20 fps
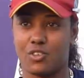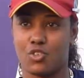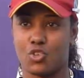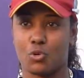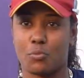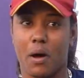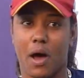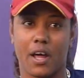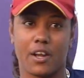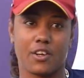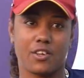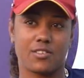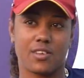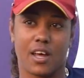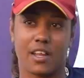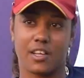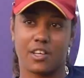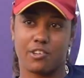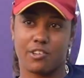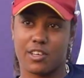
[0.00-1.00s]
2 batters
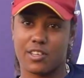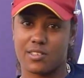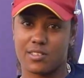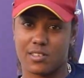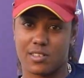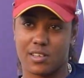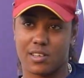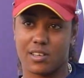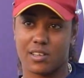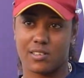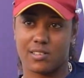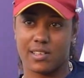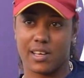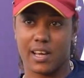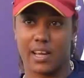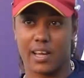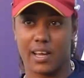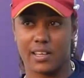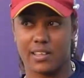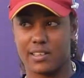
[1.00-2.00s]
at the crease to
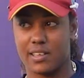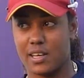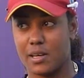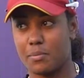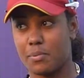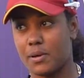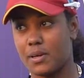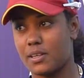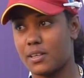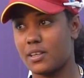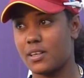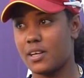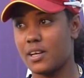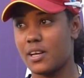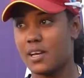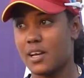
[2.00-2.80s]
take it deep, and